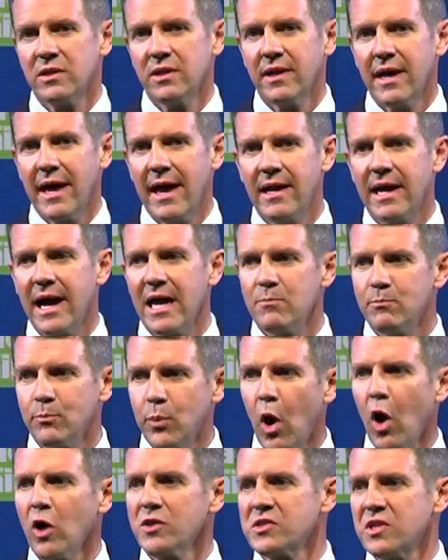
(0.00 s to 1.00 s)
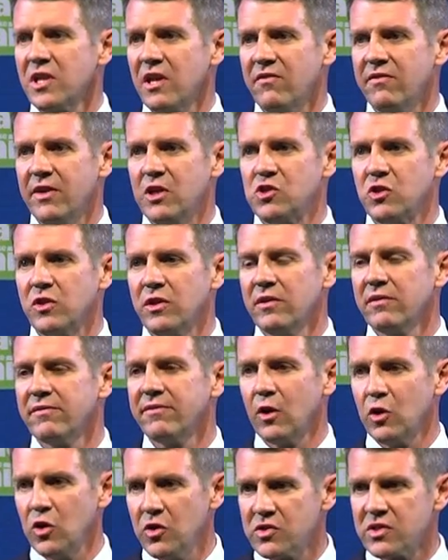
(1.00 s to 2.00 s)
and a positive vision for
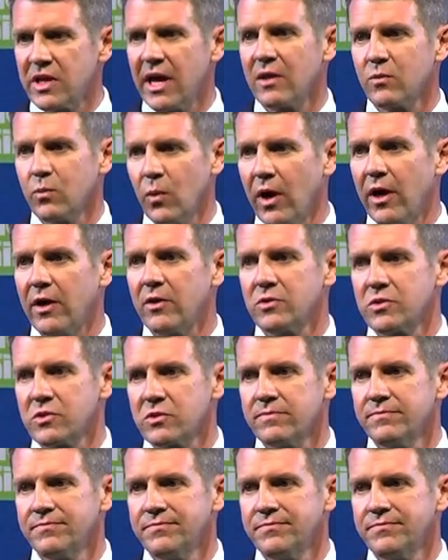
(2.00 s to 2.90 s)
New South Wales.